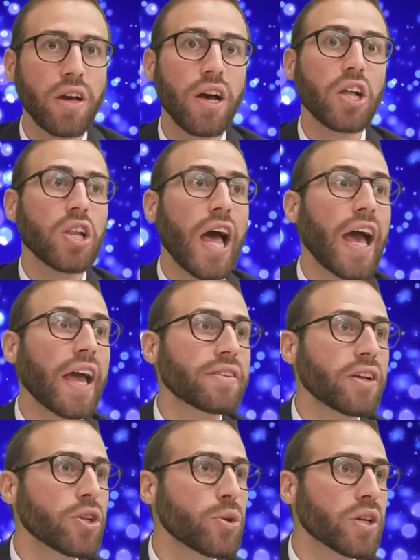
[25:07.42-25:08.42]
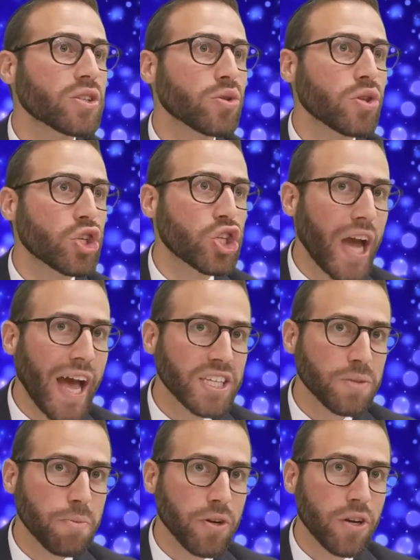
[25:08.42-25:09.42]
and alluding to the
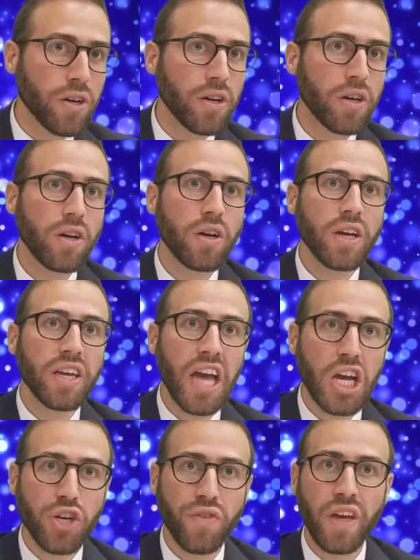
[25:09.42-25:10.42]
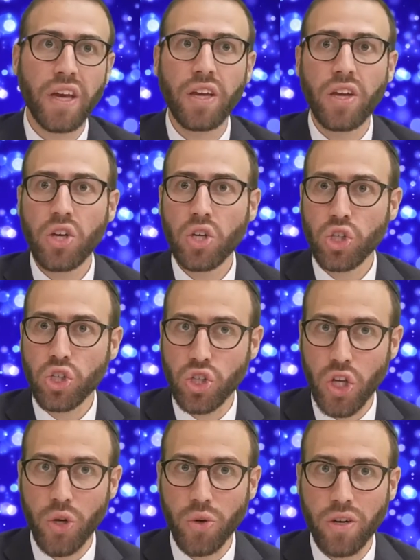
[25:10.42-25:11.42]
Jasper Yashveh
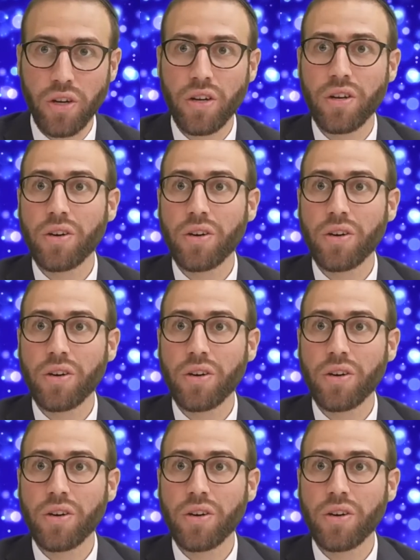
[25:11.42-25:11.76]
stone.